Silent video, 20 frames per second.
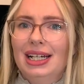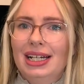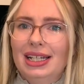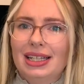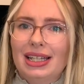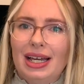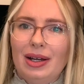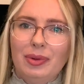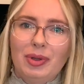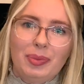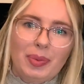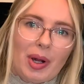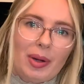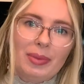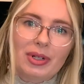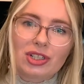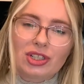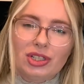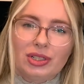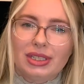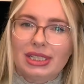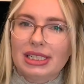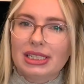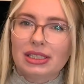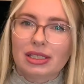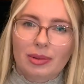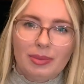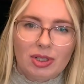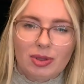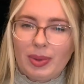that with Primark shoes, it's
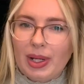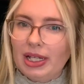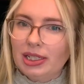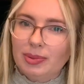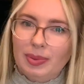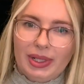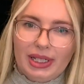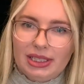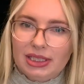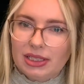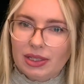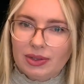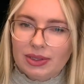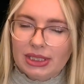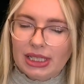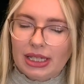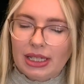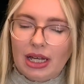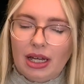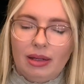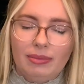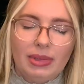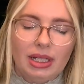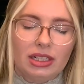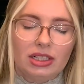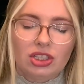so much better to put insoles in them.